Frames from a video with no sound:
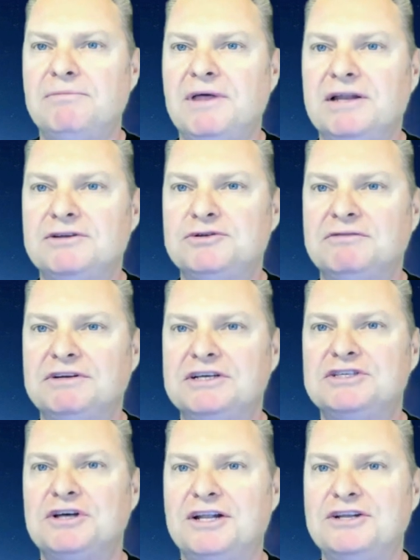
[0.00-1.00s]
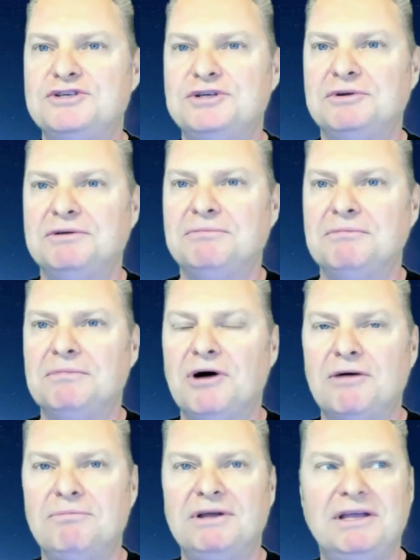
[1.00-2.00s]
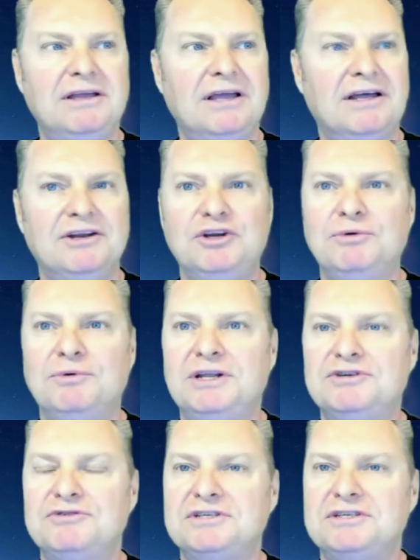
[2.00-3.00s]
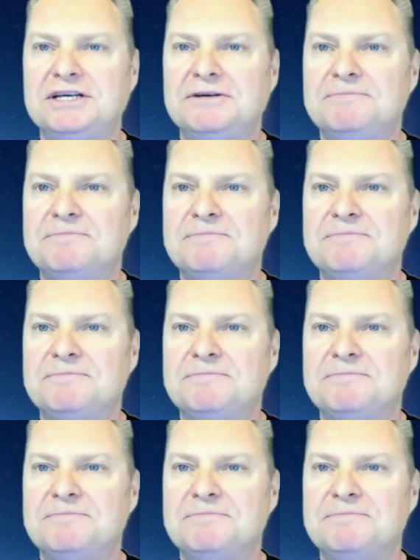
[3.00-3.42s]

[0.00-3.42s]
that sort of excites you and might be new and interesting?